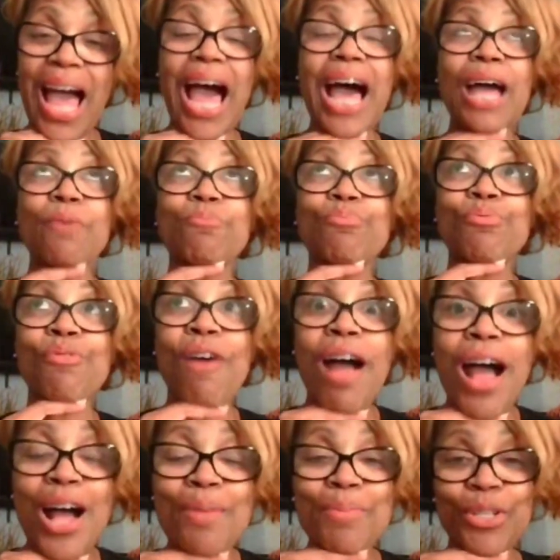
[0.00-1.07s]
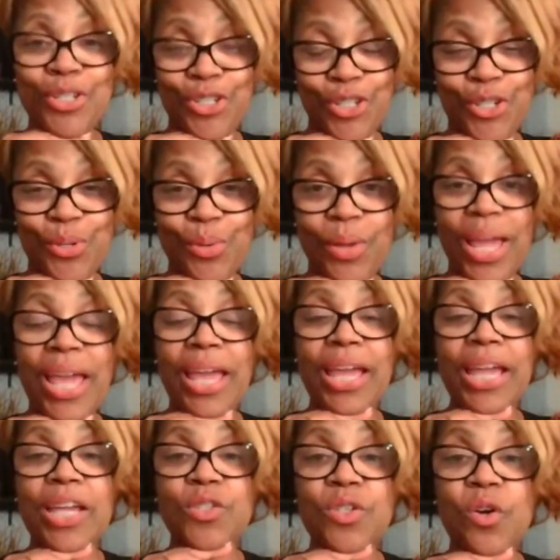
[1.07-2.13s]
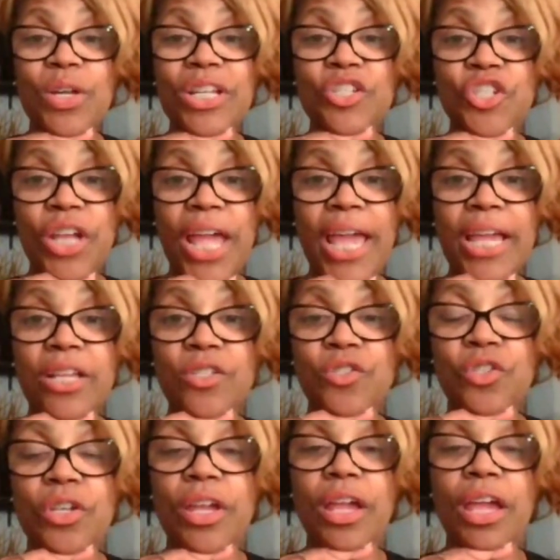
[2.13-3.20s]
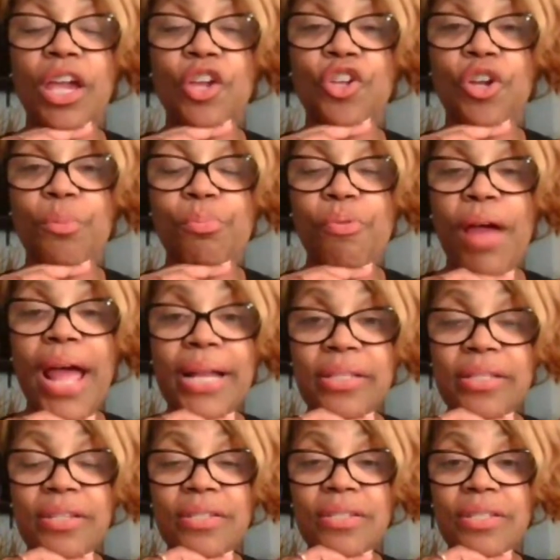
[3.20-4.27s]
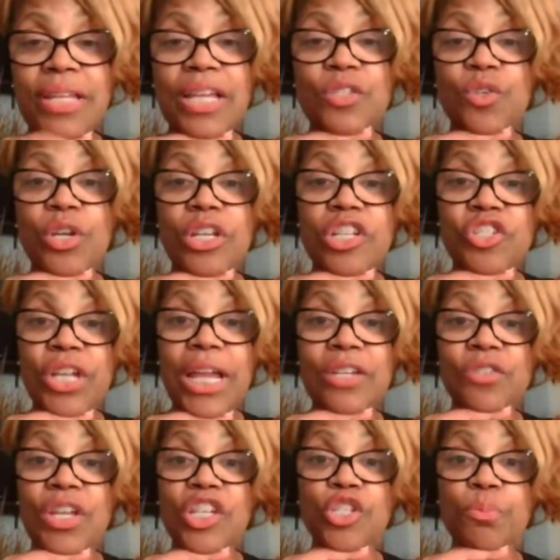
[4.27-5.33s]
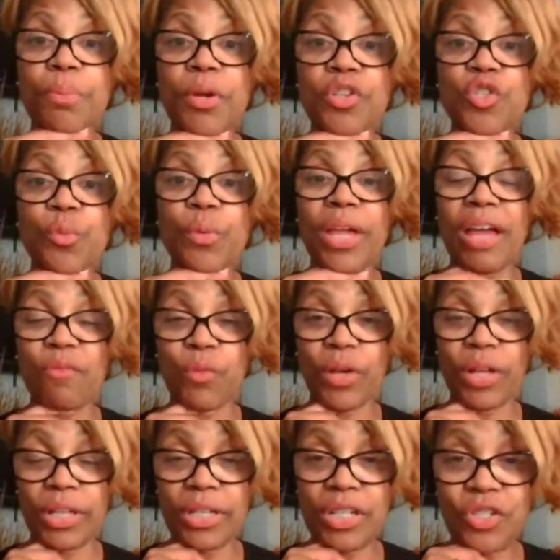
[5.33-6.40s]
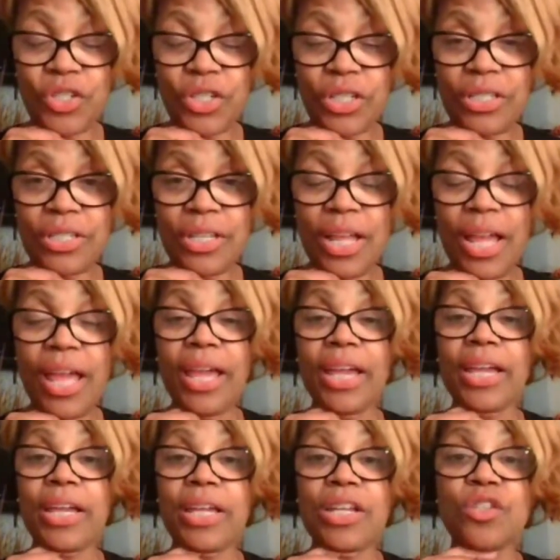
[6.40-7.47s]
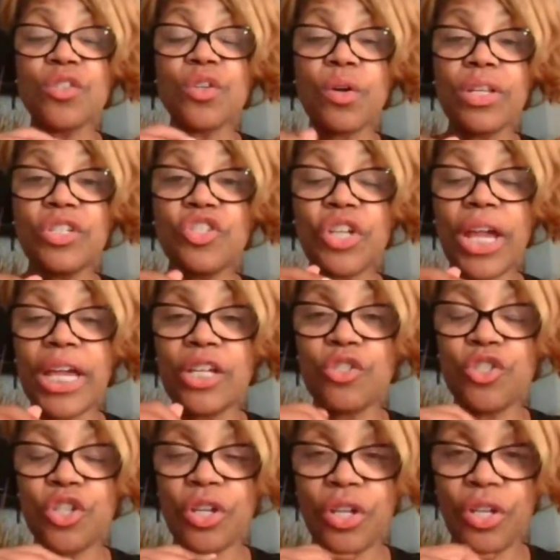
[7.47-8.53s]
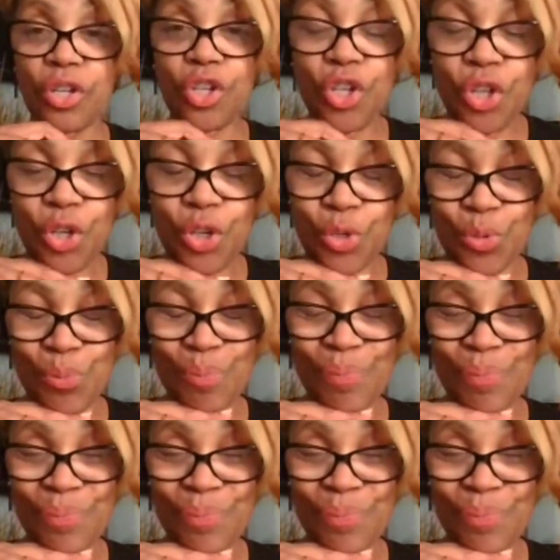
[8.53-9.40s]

I promise you it's going to change your practice. It's going to change the experience we have for clinicians, and it's going to change you.